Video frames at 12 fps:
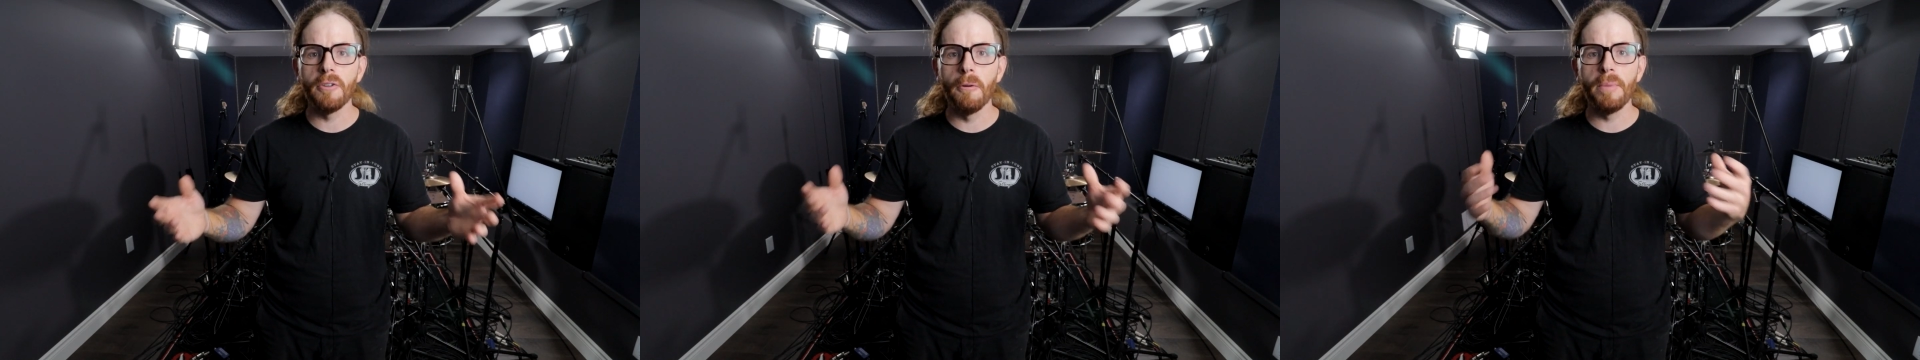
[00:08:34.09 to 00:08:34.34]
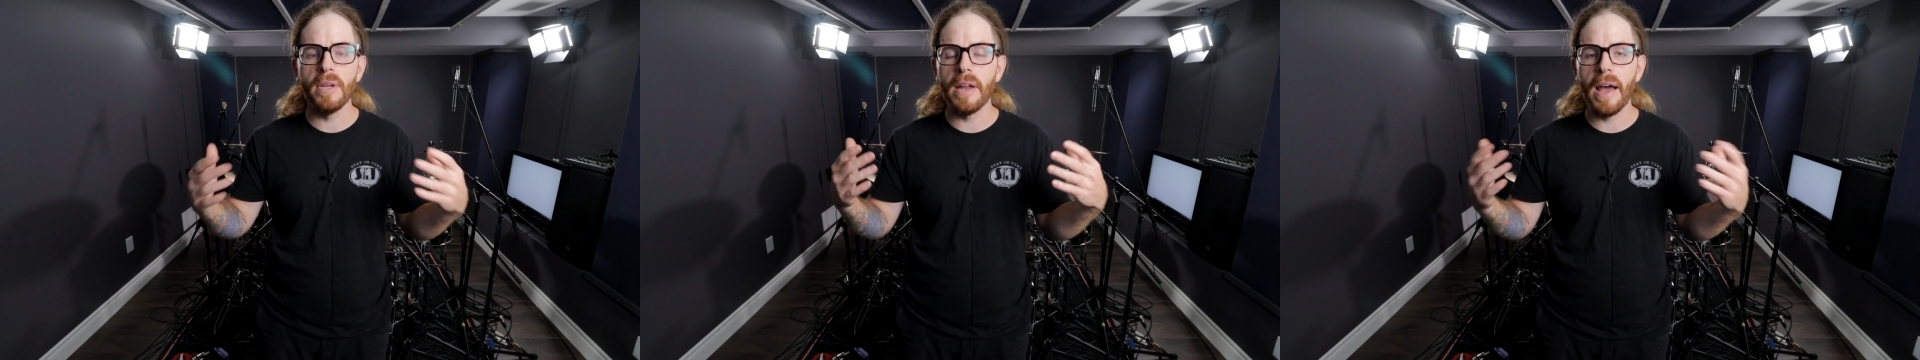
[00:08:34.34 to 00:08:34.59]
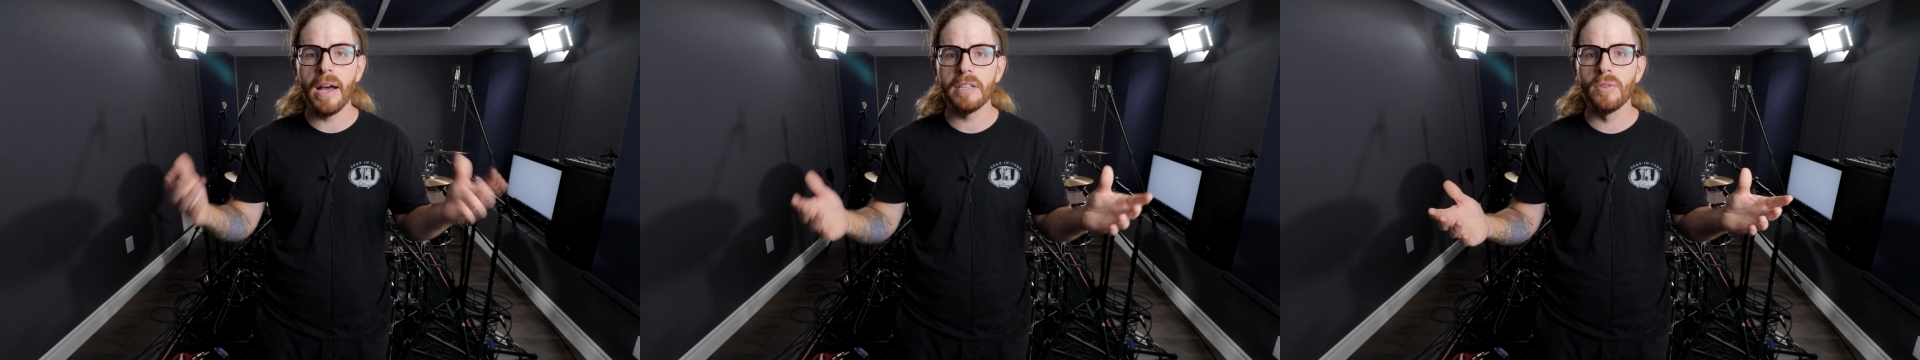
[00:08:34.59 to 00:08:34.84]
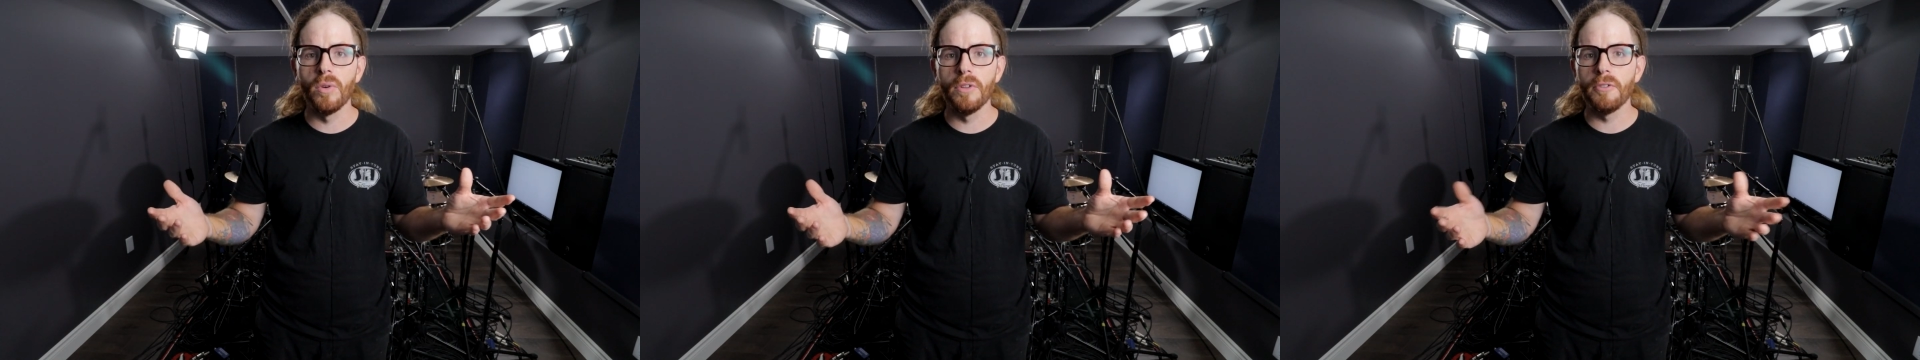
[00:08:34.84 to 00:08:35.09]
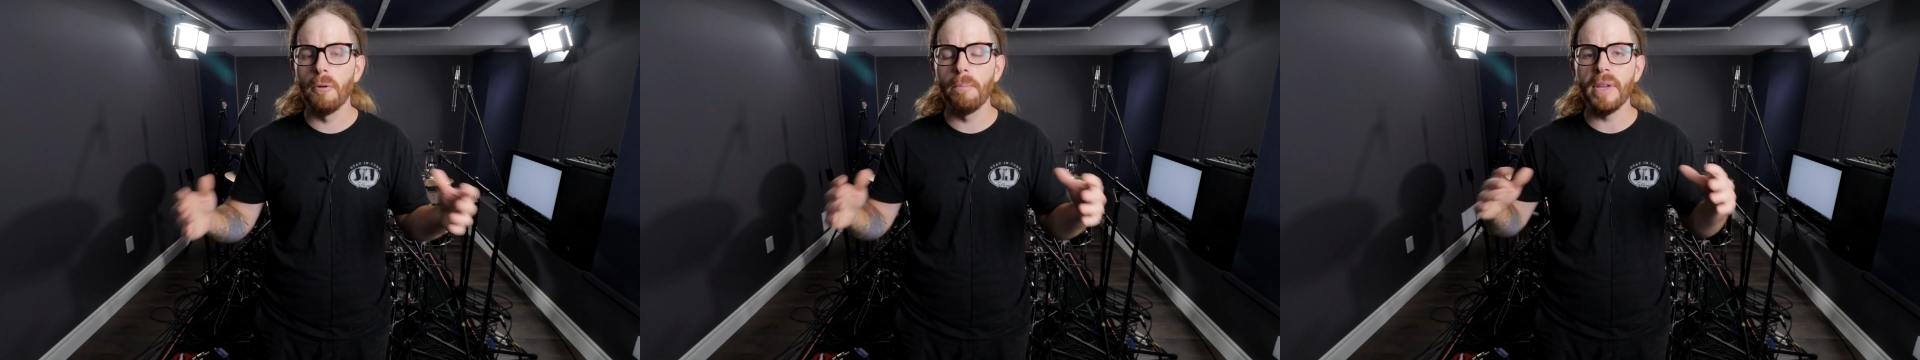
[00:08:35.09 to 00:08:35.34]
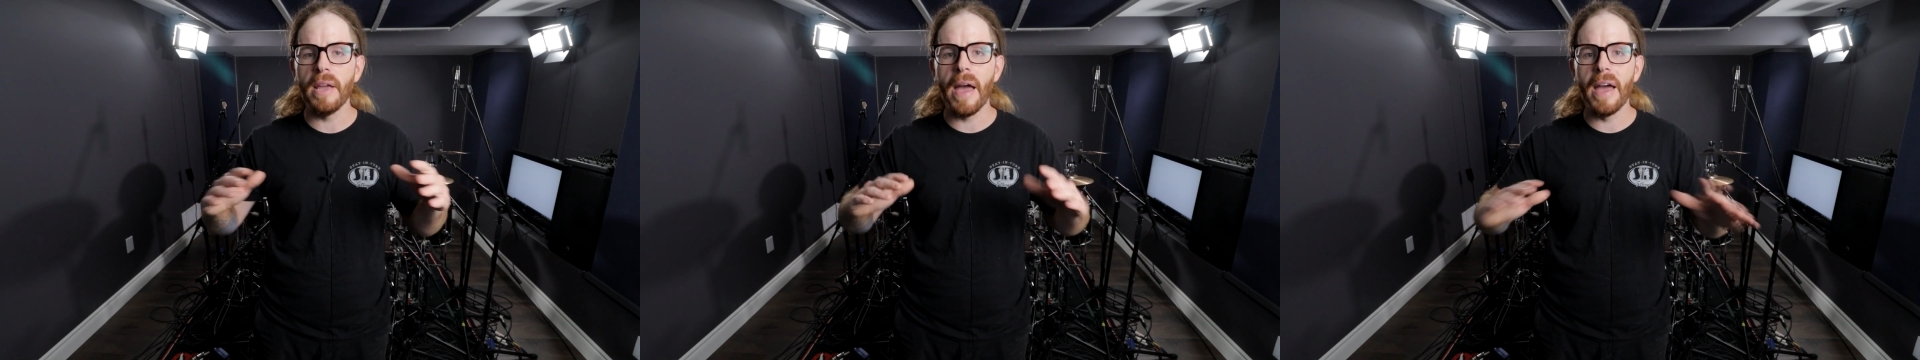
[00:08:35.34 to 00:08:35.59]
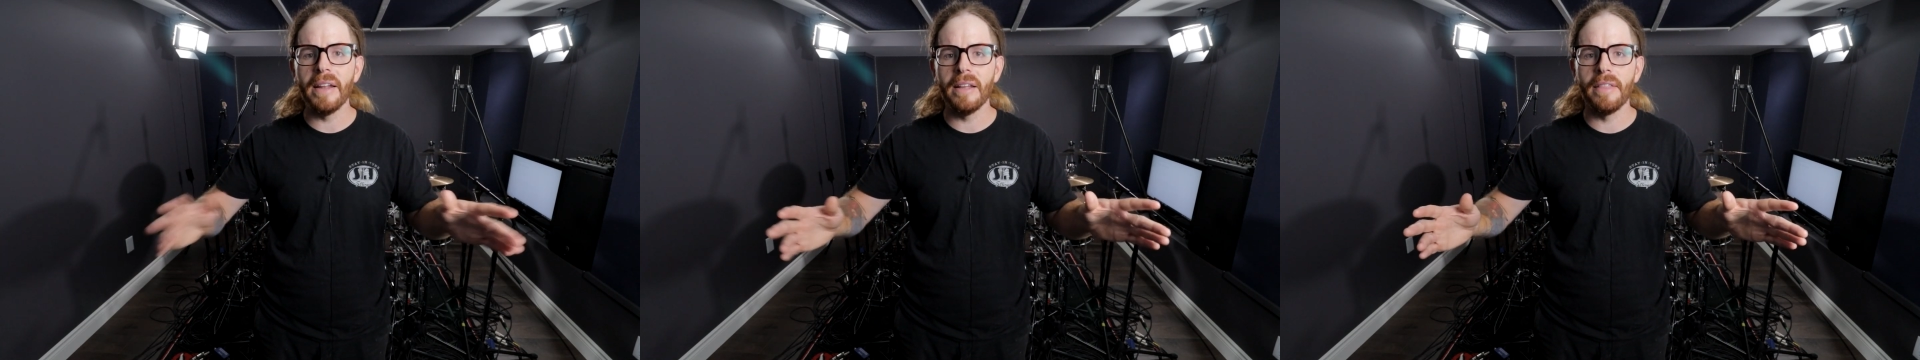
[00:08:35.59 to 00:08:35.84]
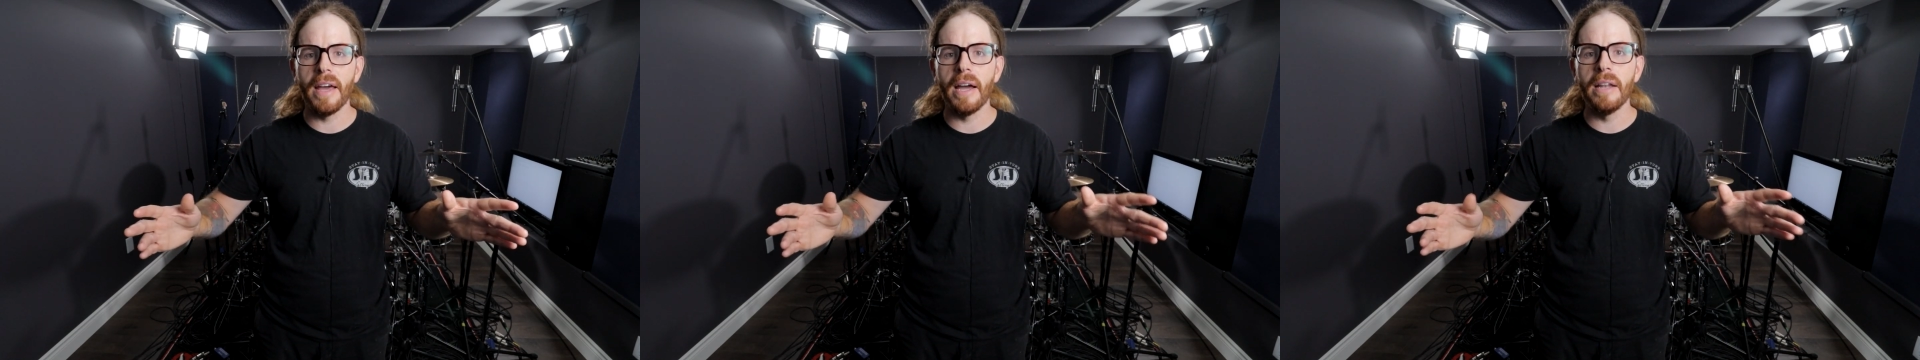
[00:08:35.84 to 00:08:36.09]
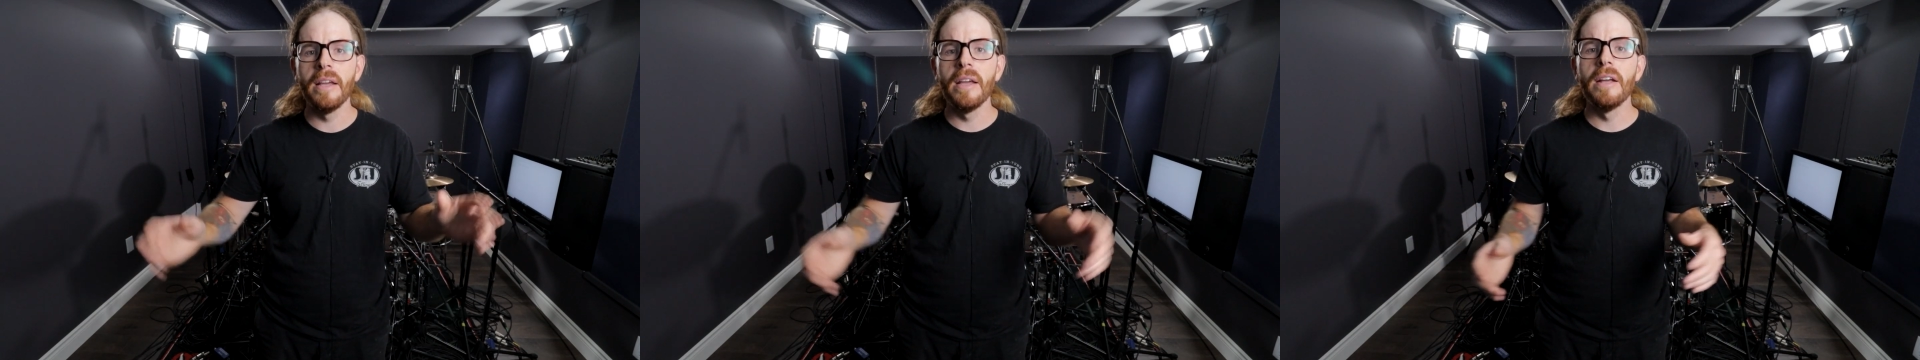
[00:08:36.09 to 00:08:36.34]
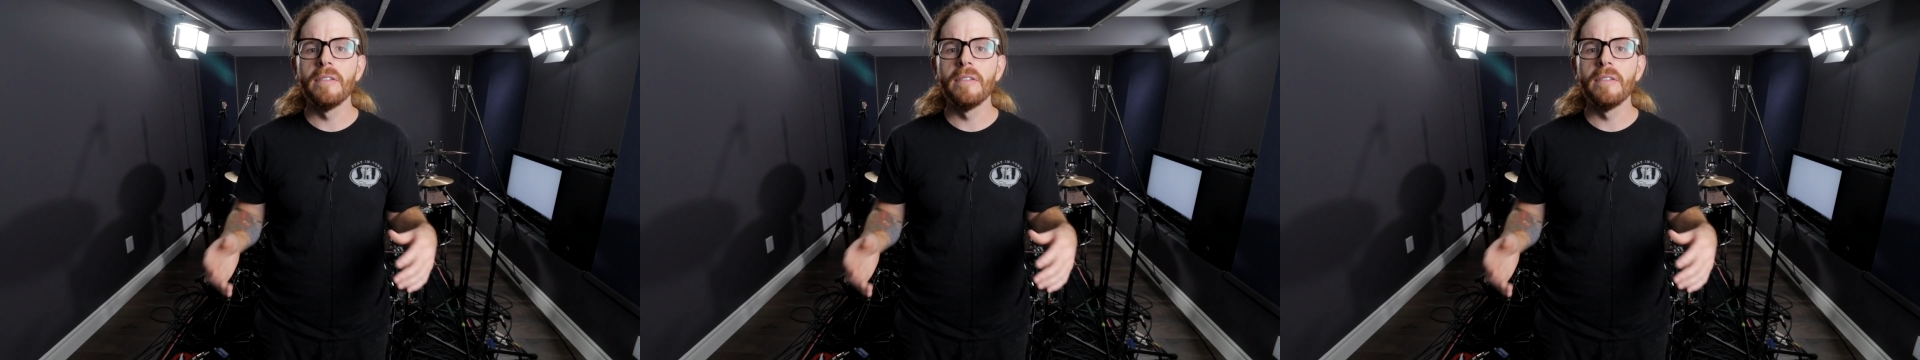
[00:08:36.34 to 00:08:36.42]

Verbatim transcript: don't be an asshole, don't be any of that.